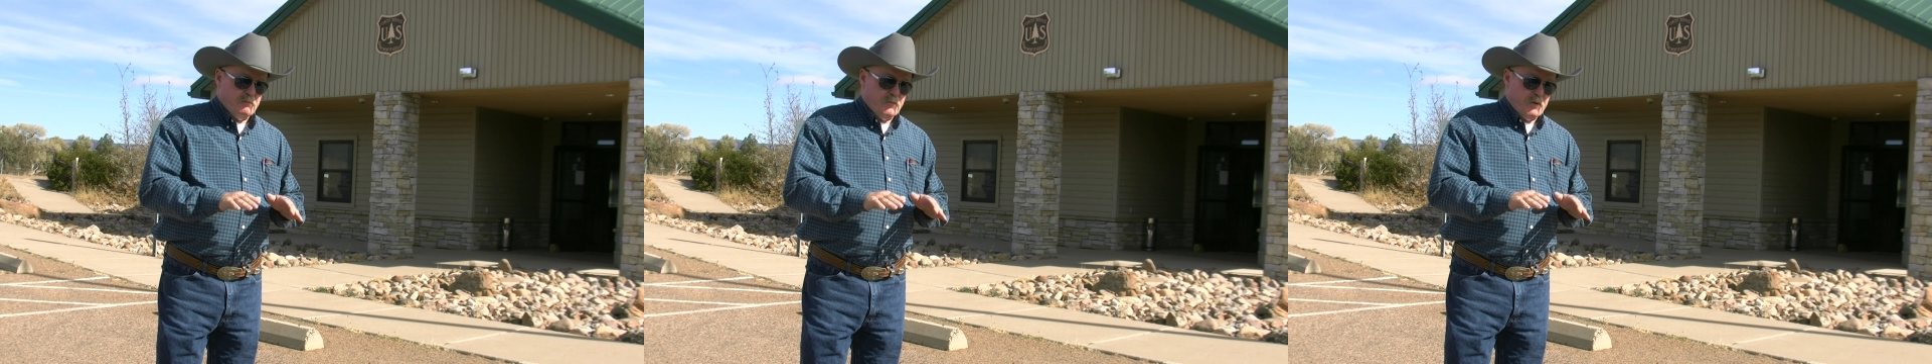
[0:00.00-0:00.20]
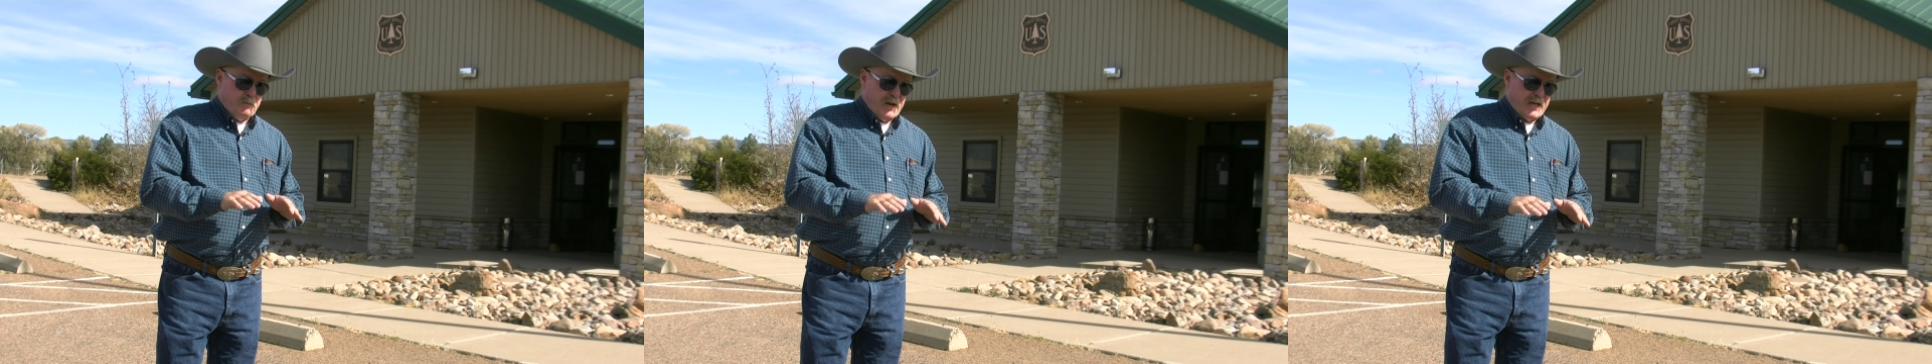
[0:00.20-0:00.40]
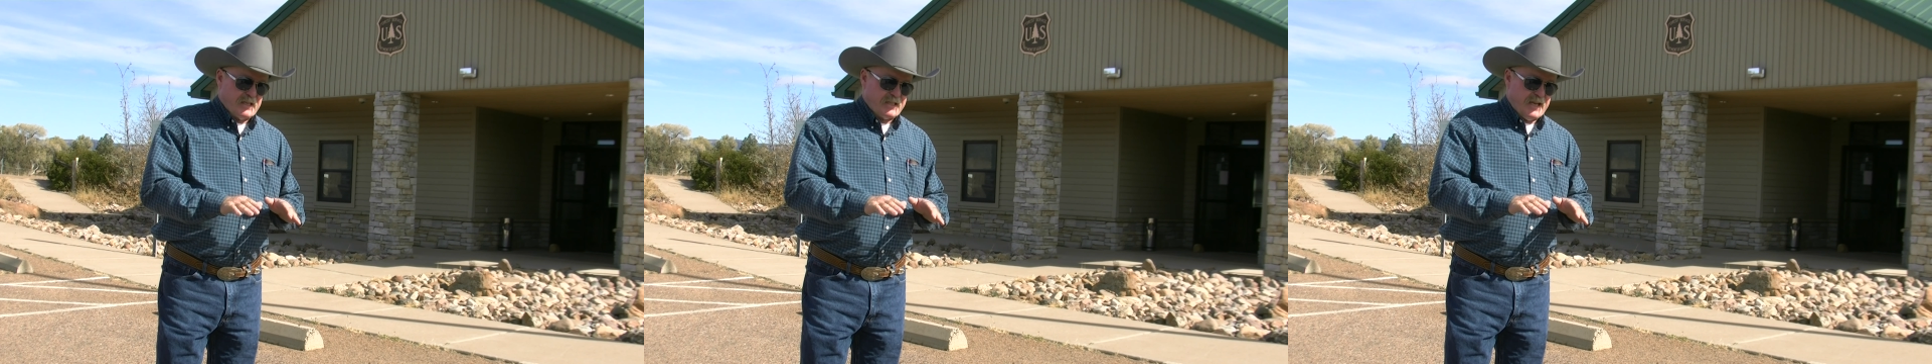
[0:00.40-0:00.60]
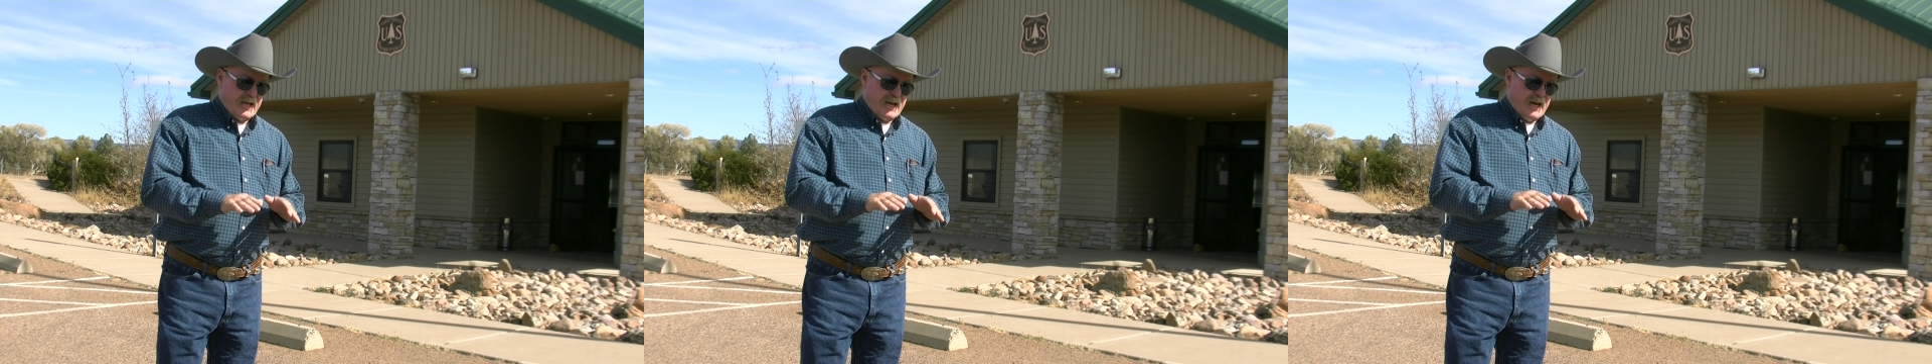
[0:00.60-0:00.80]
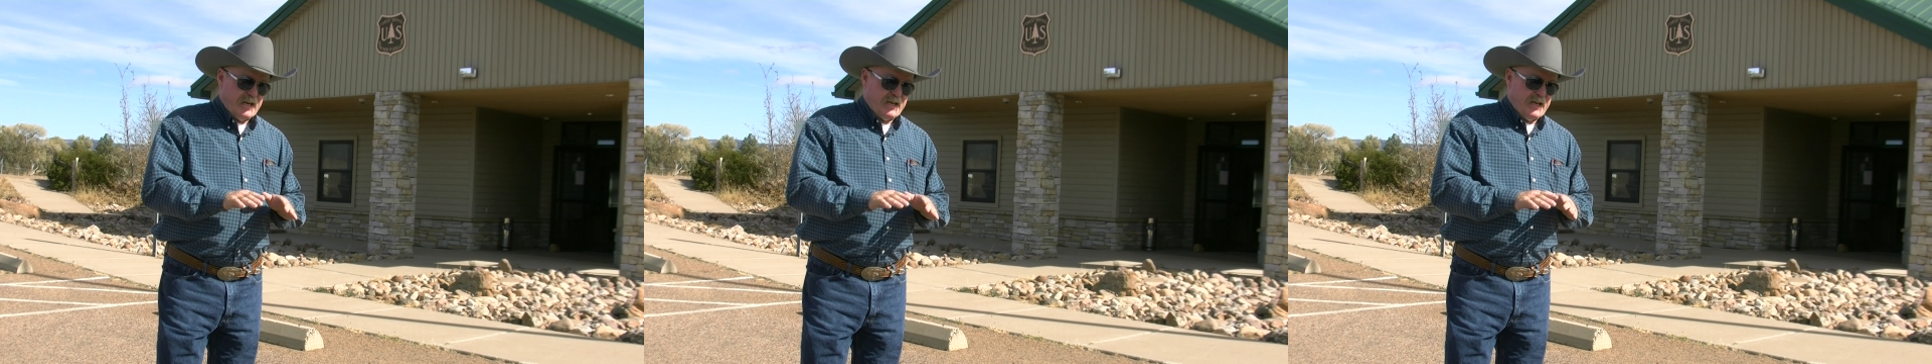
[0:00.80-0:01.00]
The biggest thing
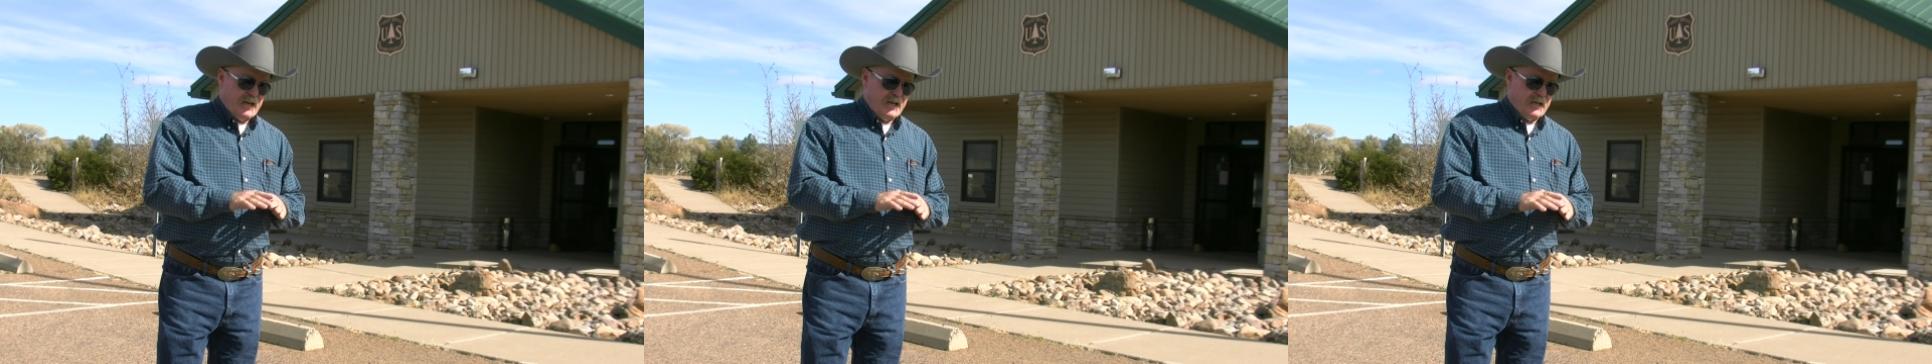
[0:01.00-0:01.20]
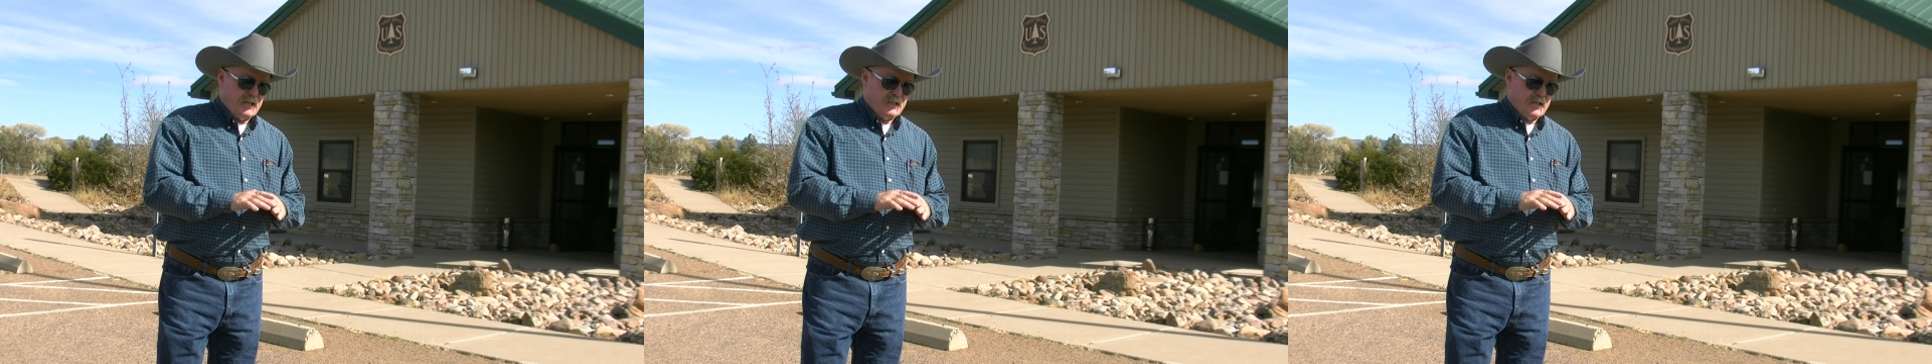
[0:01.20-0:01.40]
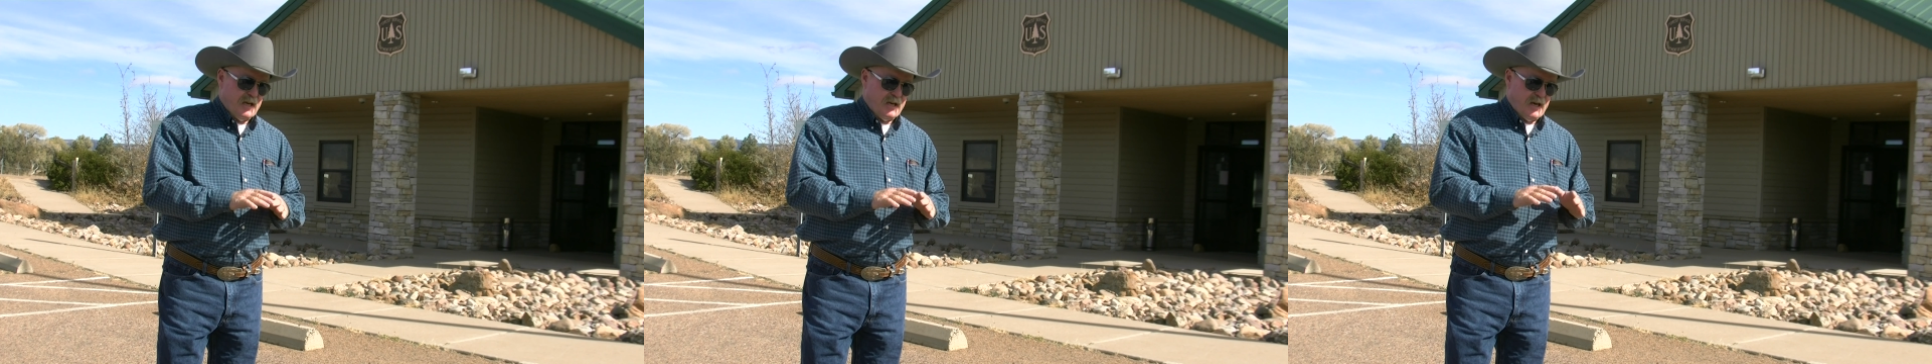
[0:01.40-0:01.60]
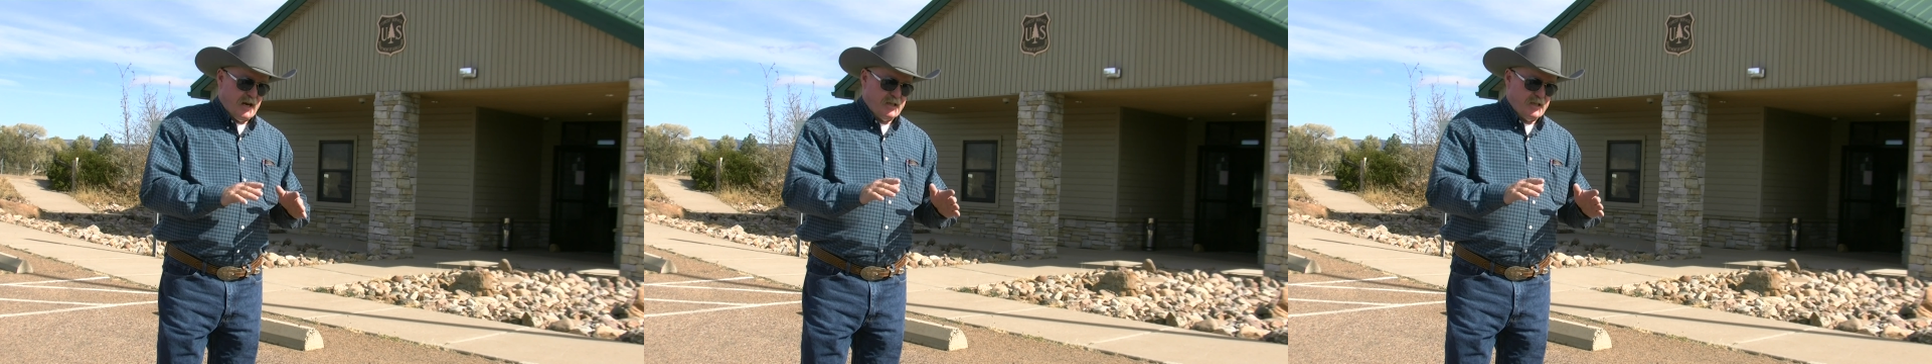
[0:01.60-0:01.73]
I need is I,